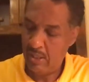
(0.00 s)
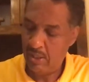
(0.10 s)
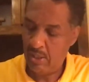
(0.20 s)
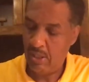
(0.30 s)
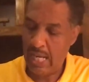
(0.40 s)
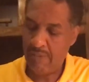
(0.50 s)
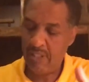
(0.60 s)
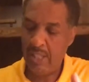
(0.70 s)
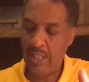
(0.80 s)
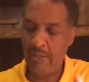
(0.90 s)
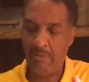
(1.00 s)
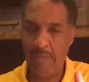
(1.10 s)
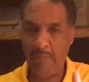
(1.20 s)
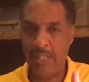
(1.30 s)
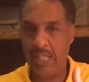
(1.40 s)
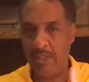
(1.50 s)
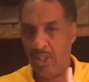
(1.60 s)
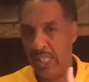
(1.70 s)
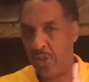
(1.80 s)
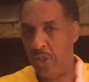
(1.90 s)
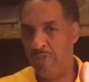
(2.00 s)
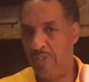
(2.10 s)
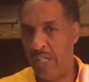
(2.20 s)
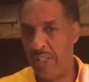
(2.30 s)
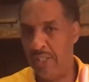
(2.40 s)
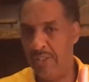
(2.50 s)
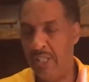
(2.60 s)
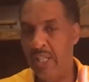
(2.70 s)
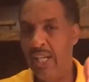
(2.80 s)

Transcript: So after he, remember, he sends to the Father,